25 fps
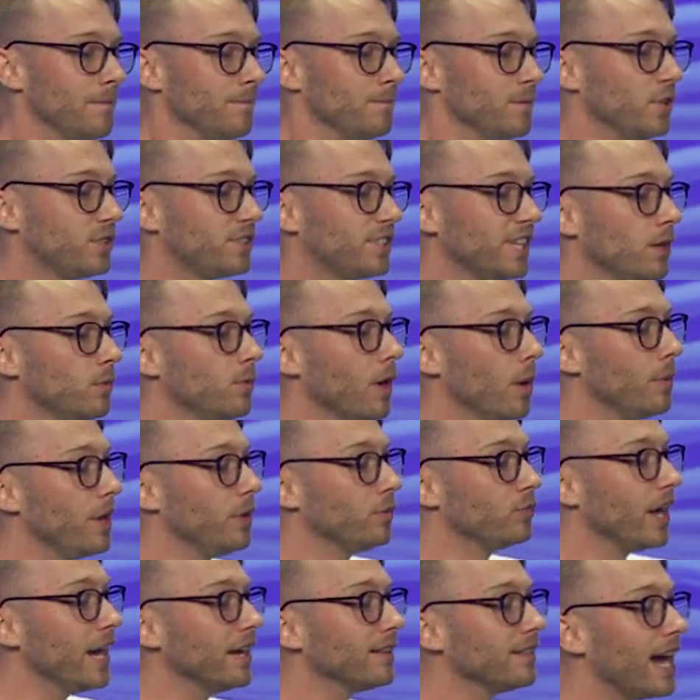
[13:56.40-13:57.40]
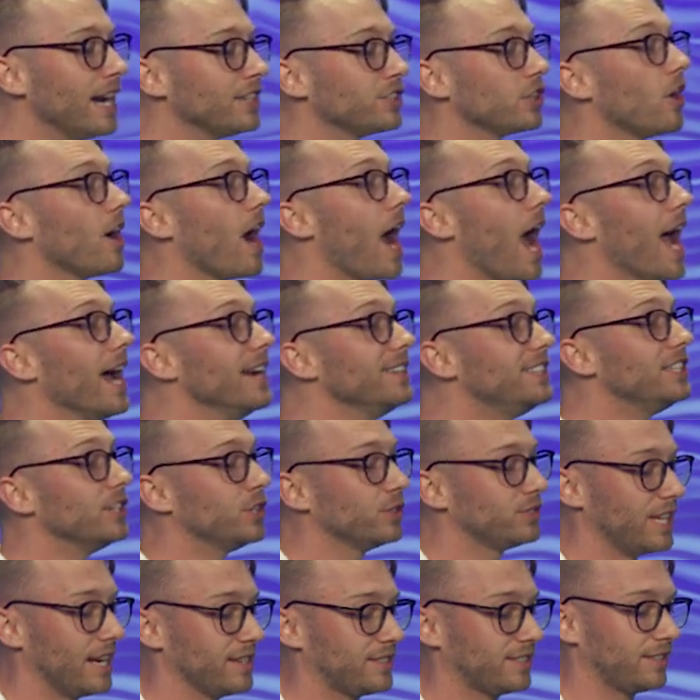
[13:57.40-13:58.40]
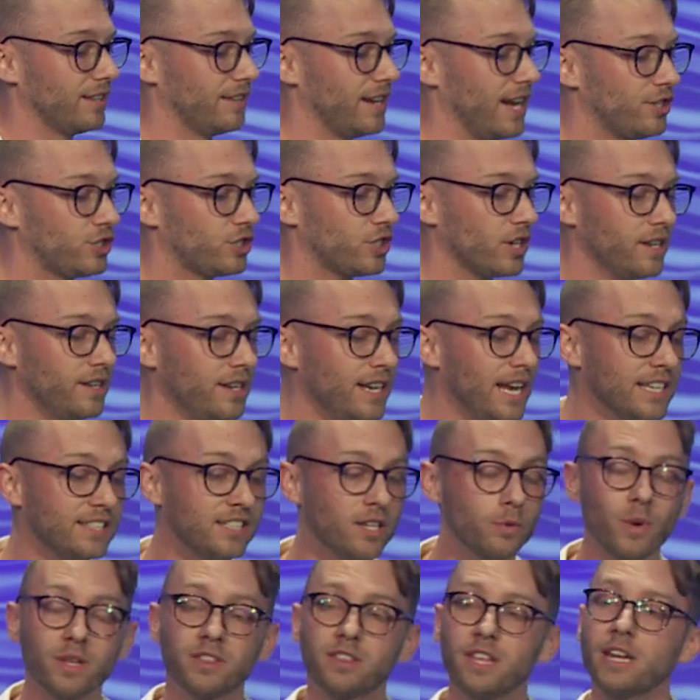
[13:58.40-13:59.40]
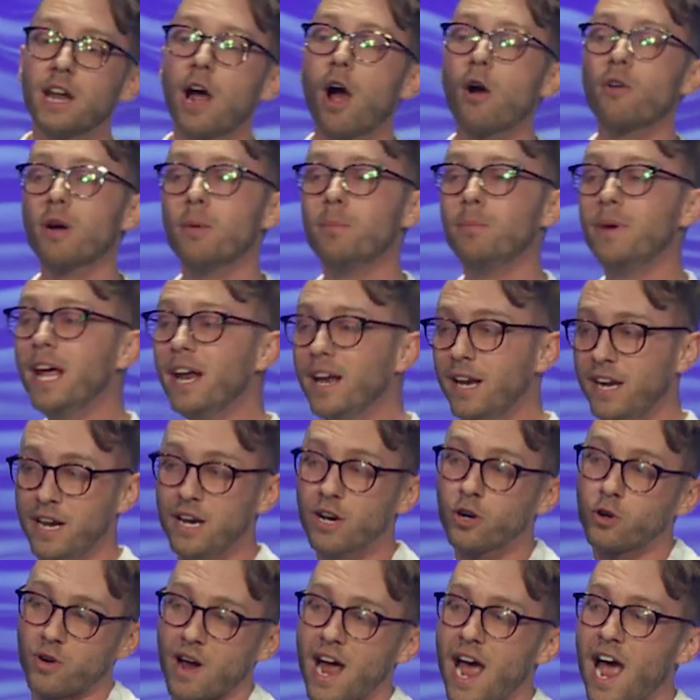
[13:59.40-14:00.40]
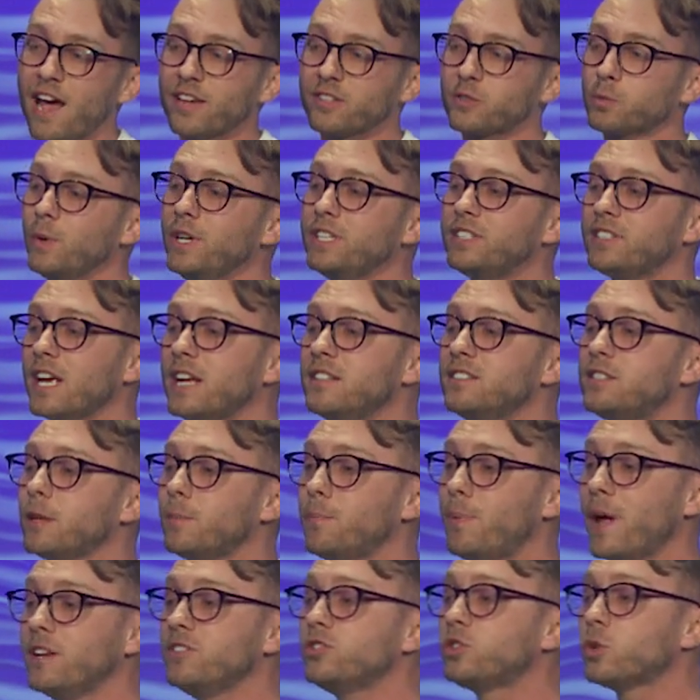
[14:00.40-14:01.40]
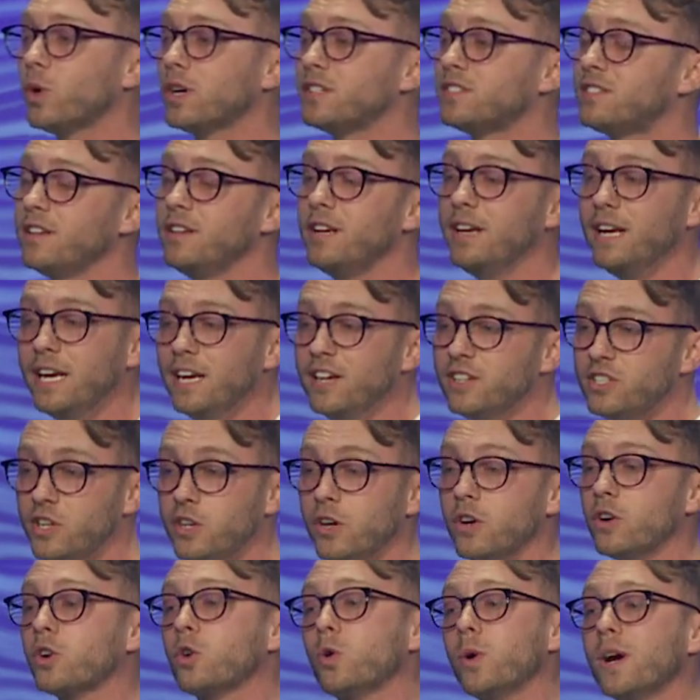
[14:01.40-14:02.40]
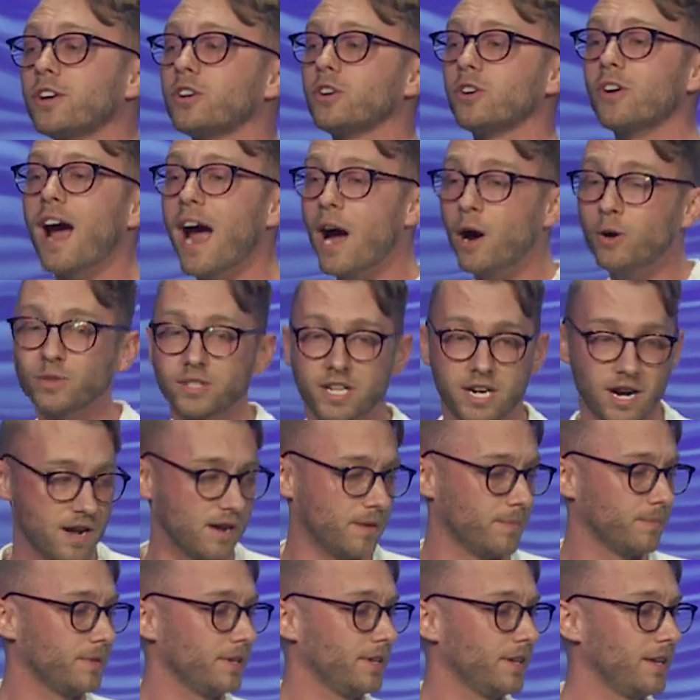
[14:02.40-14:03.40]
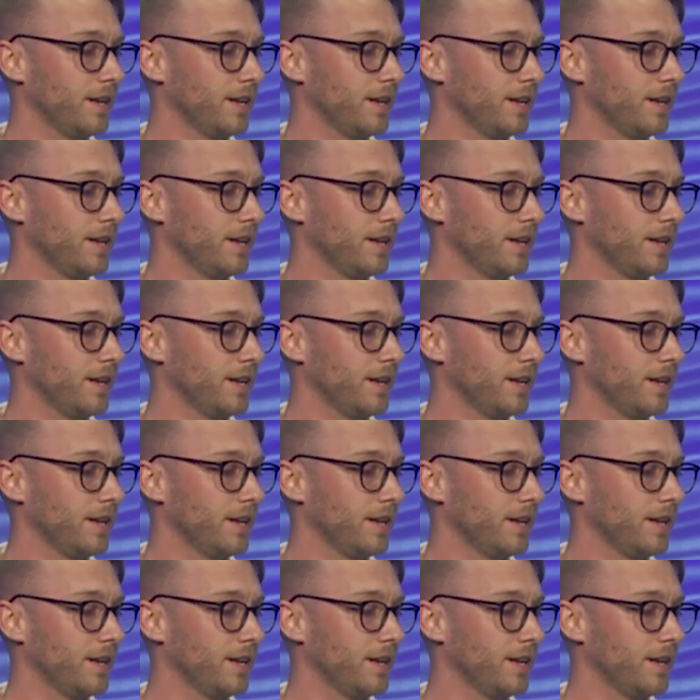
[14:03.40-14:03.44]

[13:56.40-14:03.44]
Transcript: You see, when we realize our ideal destination isn't within our immediate grasp, we tend to bend towards the easier, quicker outcome.